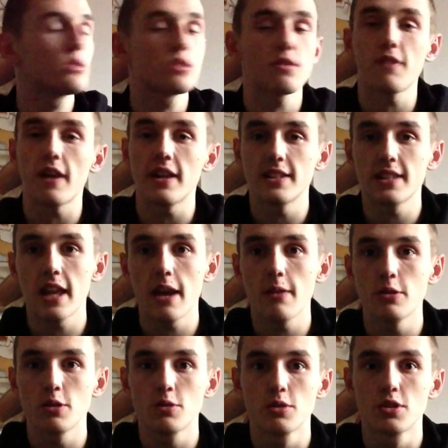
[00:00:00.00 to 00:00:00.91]
loads of fans
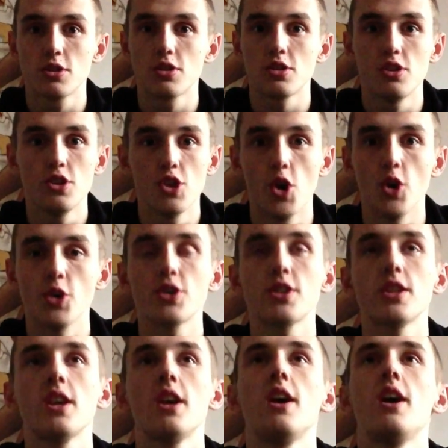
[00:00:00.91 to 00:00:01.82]
there, which was just
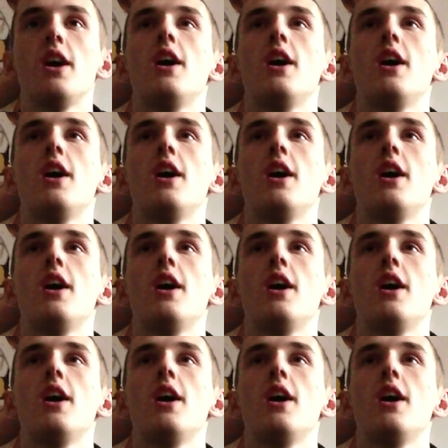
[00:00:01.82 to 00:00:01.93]
nuts.